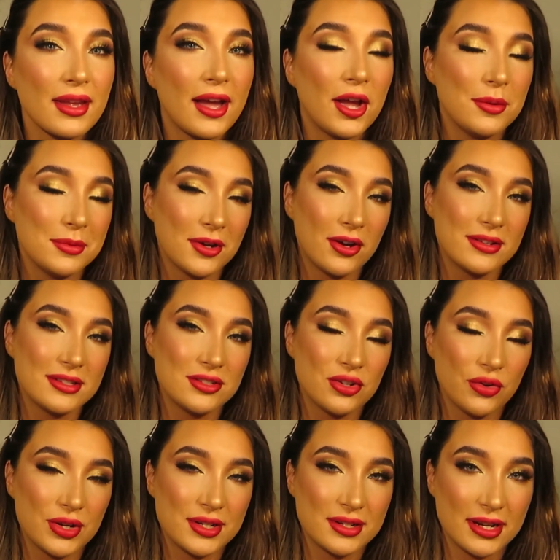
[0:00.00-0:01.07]
Hope you guys
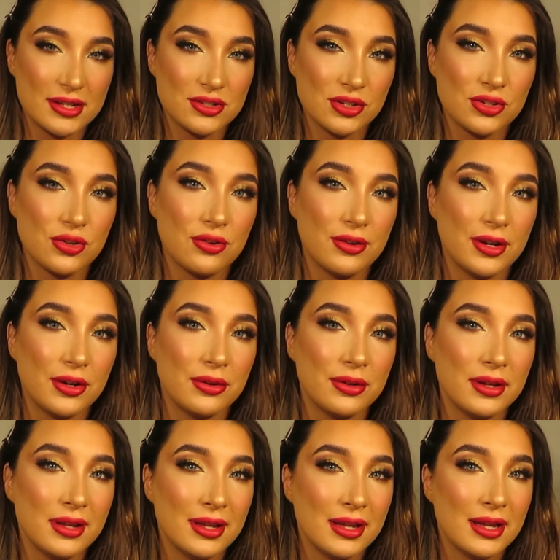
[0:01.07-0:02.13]
enjoyed today's tutorial
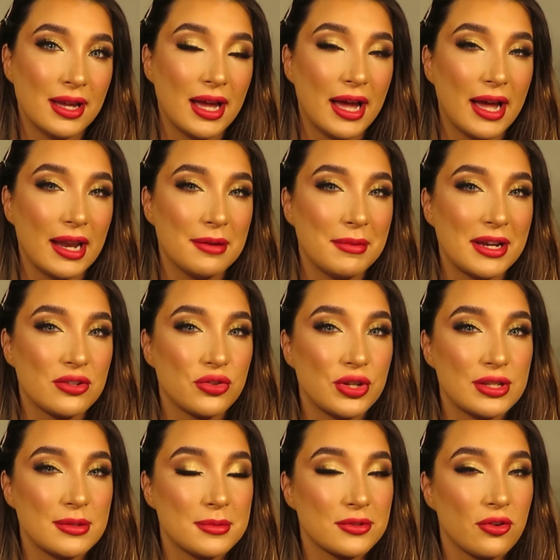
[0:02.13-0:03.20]
and make sure you
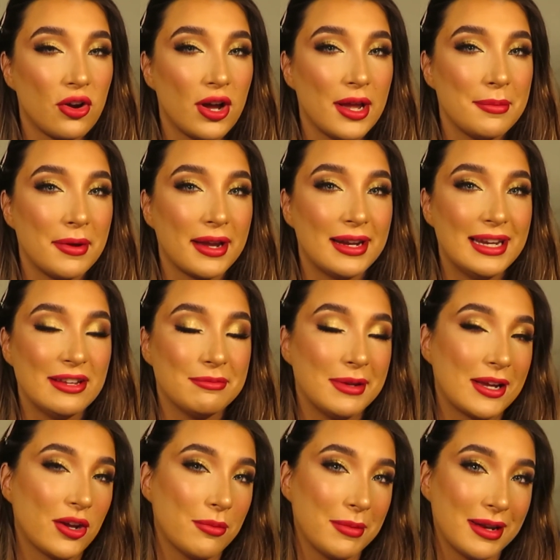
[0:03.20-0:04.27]
subscribe and leave me
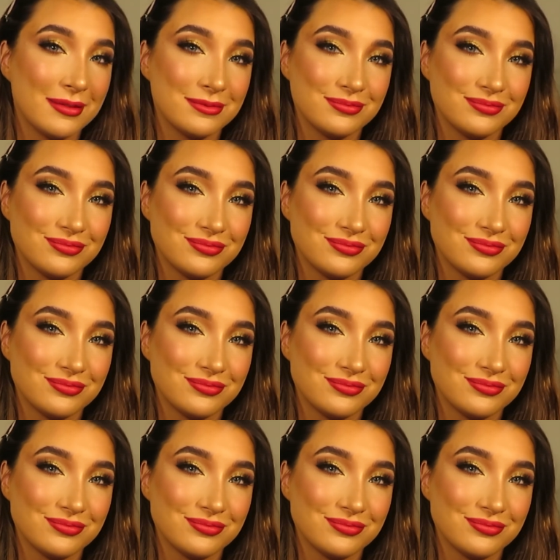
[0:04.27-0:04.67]
a comment.